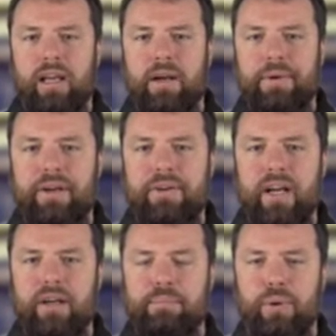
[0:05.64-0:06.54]
How we are
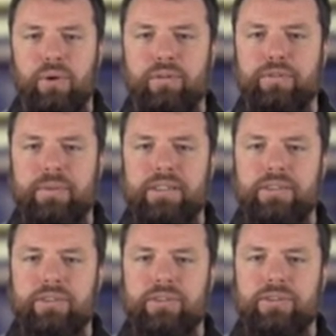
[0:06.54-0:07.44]
going? Paul from Get
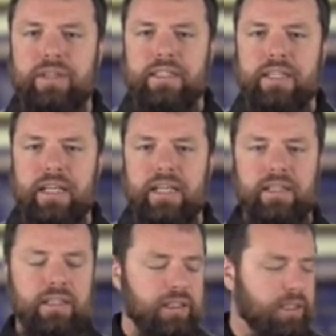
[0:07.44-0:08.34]
Tools Direct
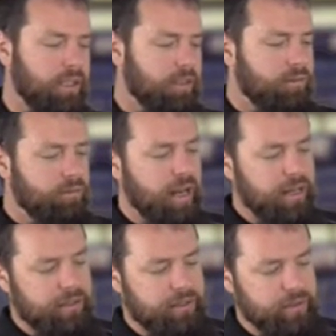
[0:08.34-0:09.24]
here,
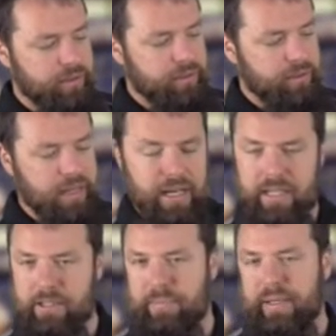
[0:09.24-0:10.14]
running through the
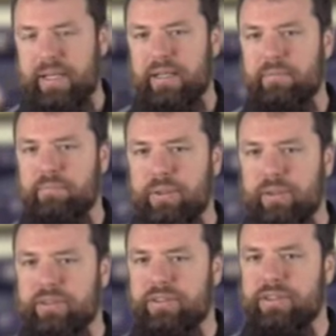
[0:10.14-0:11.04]
SP
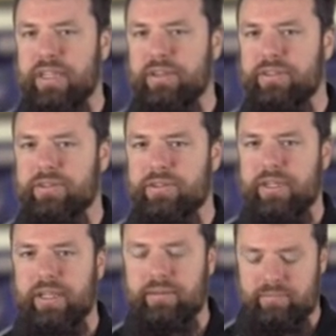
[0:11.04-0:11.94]
Builders Industrial
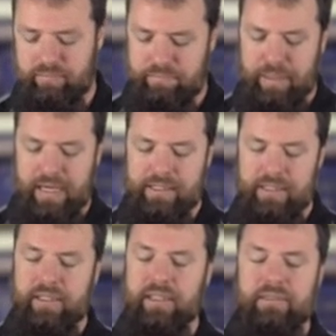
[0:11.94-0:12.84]
Kit,
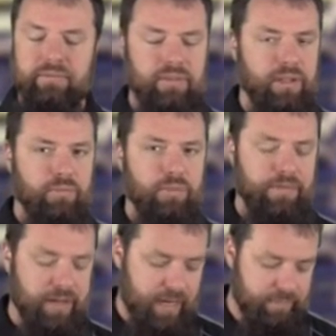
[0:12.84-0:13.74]
basically
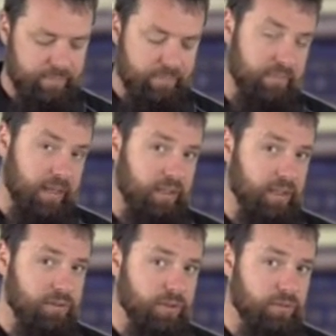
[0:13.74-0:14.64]
riveter and
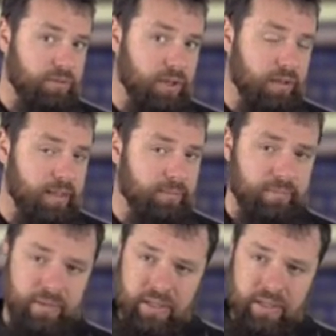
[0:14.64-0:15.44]
little drill driver.